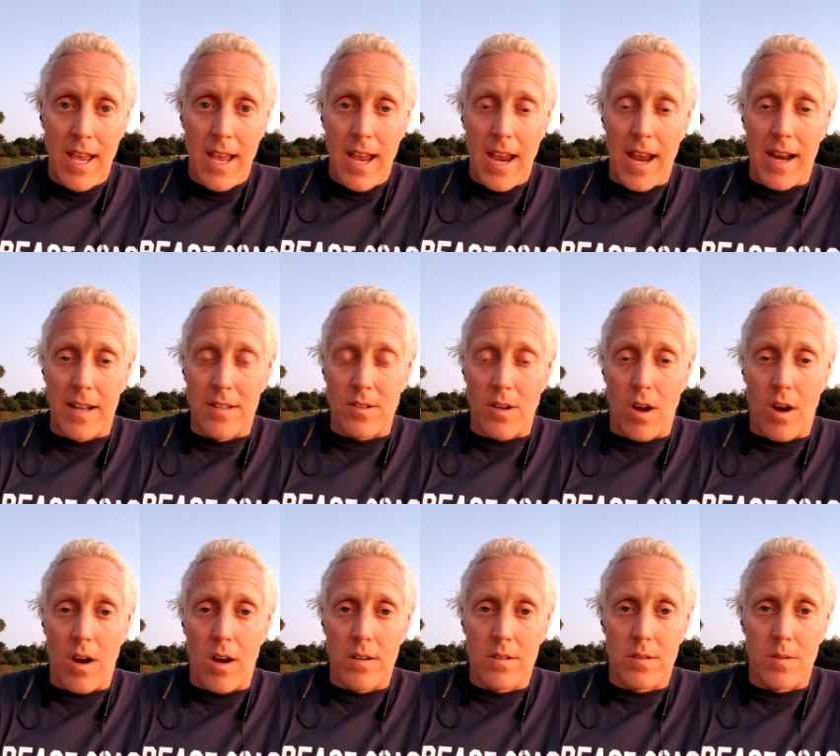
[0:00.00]
And it's
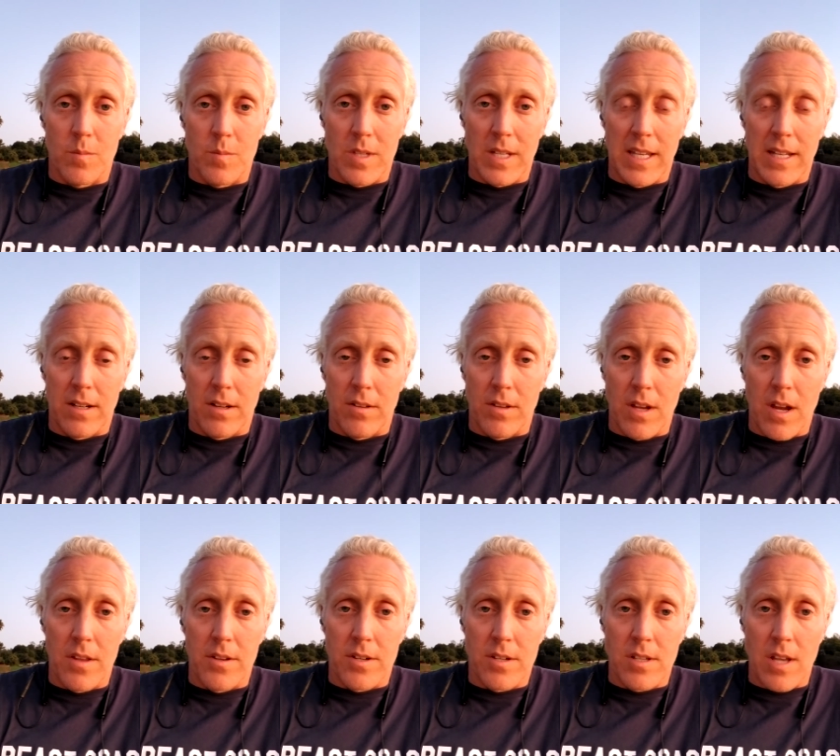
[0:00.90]
awesome to get on the
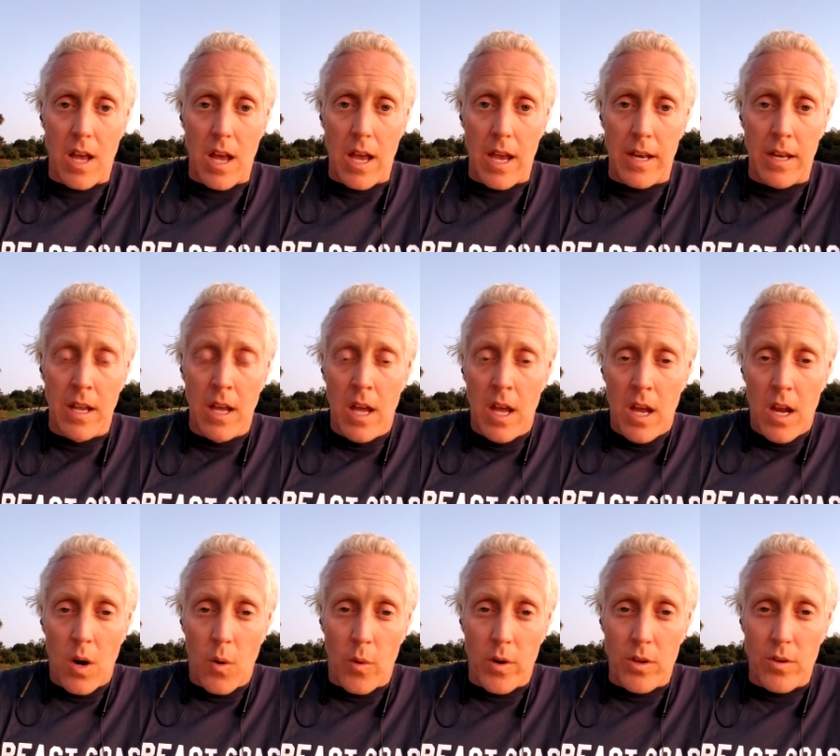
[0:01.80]
other side
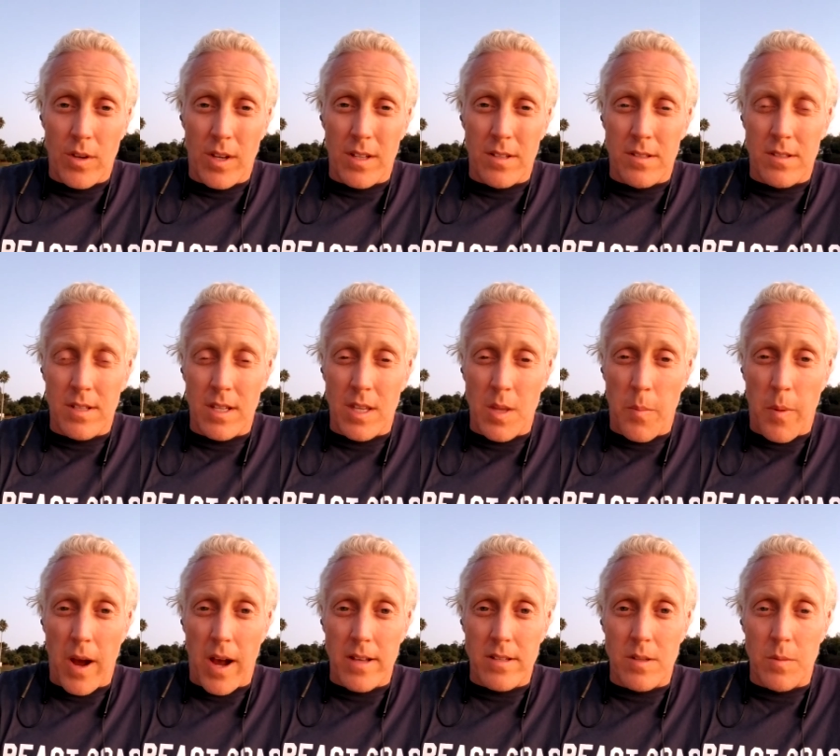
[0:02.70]
where you can see the
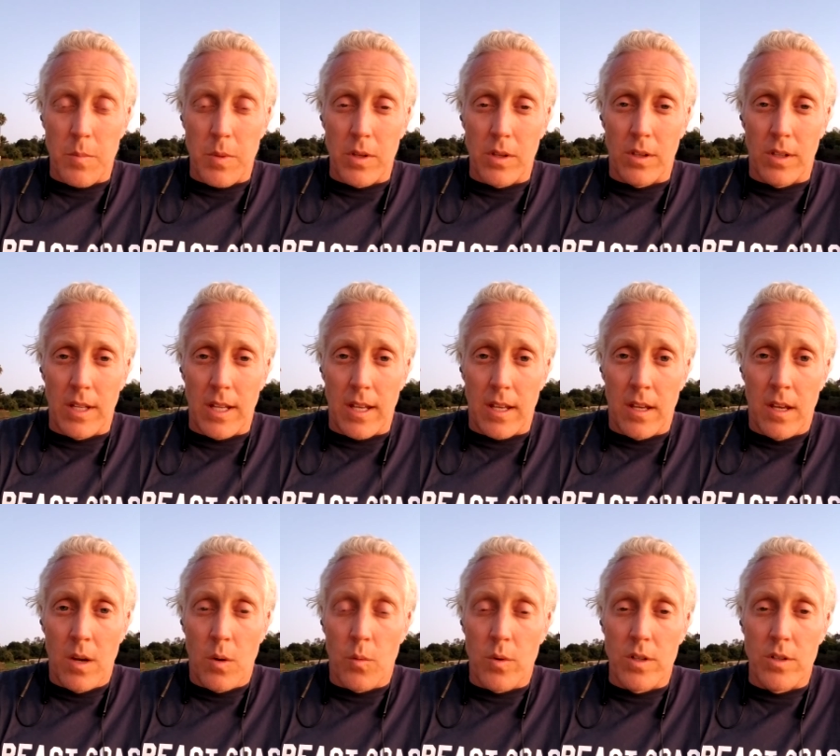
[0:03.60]
possibility,
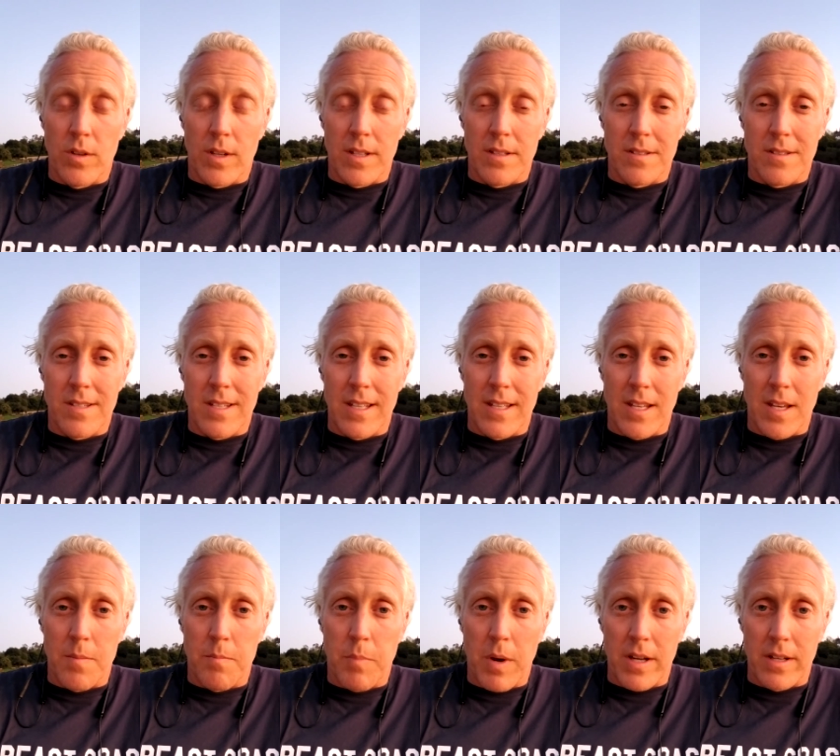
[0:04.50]
where you can see the
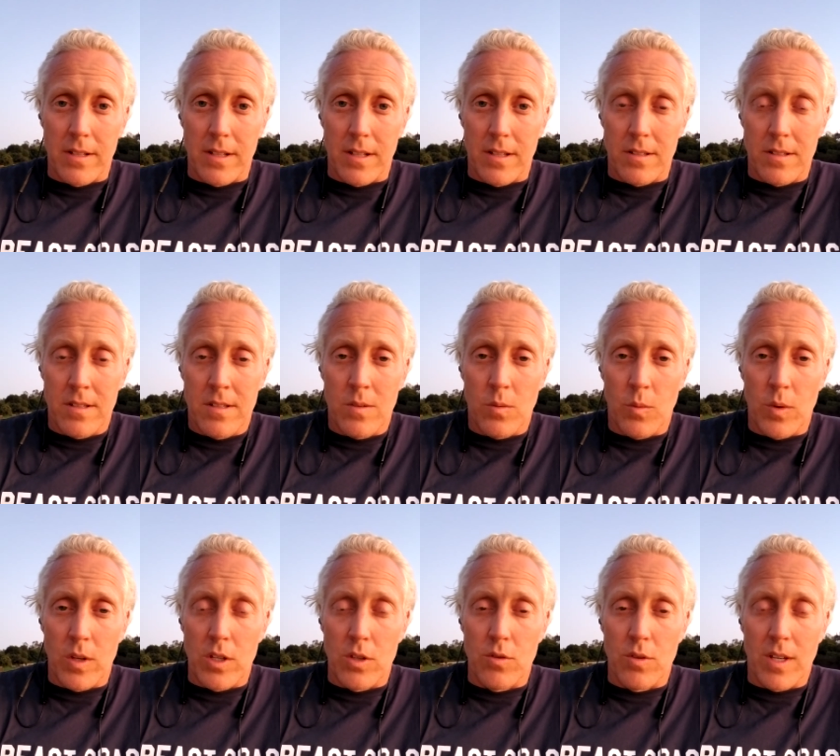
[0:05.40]
abundance, where
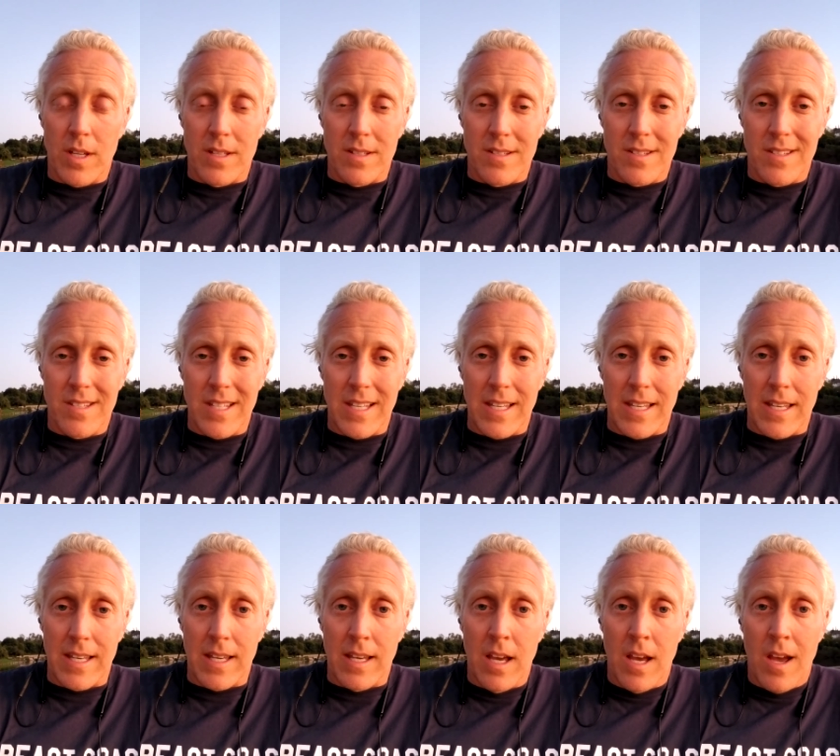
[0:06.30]
you can
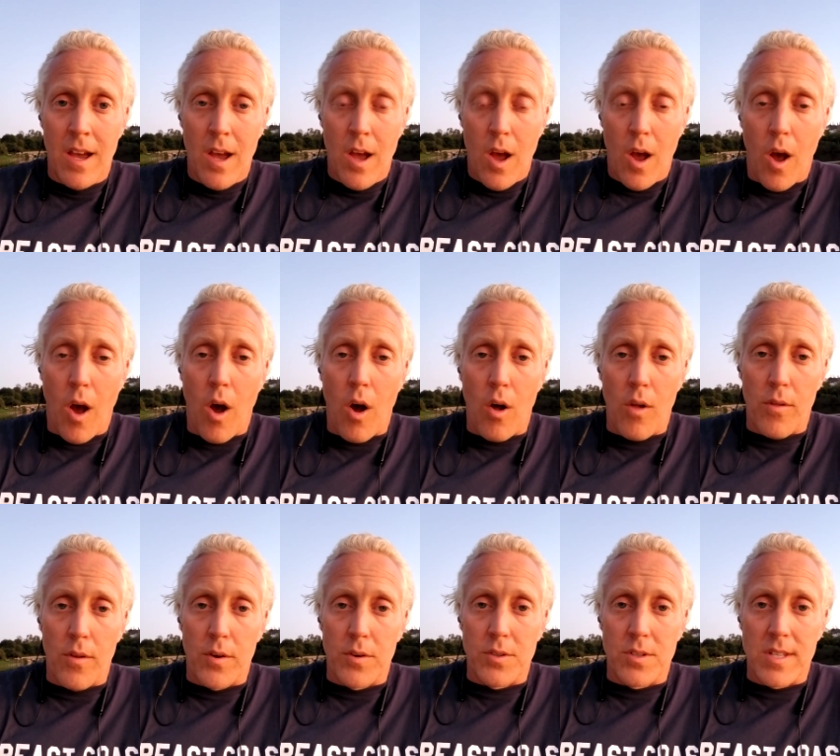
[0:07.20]
see all
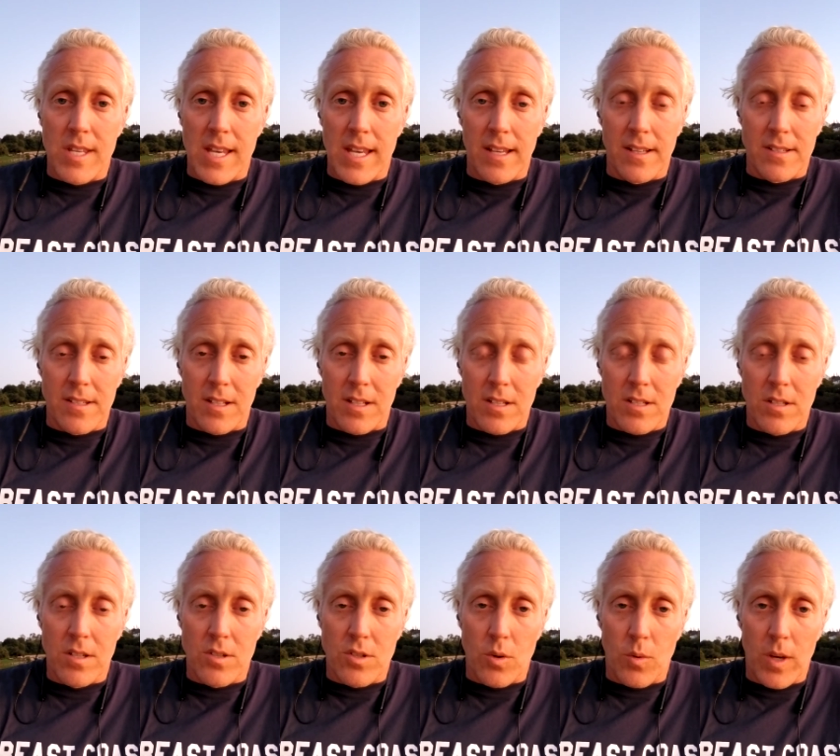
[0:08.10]
those things in a
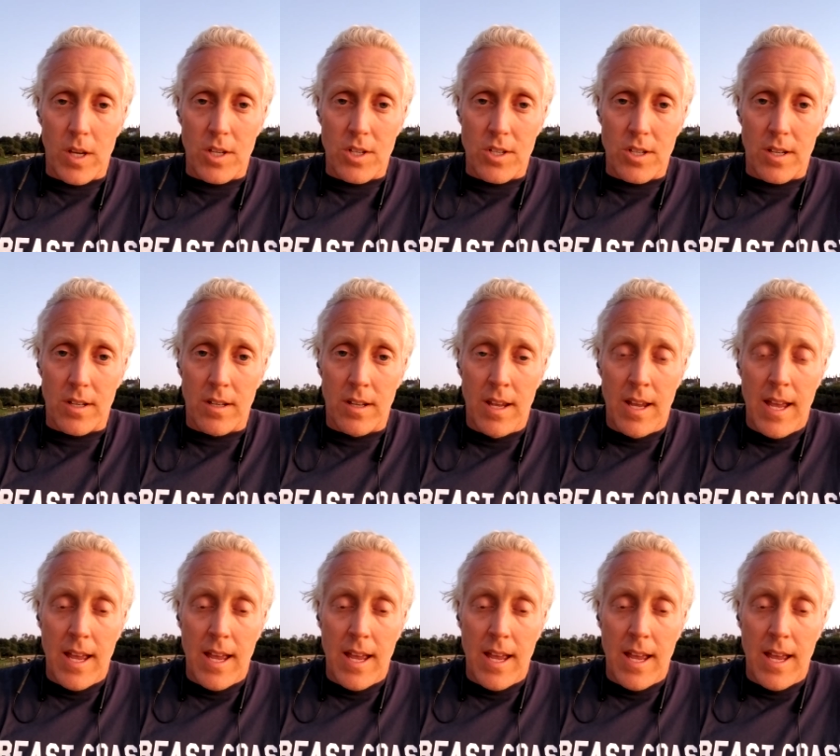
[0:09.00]
situation.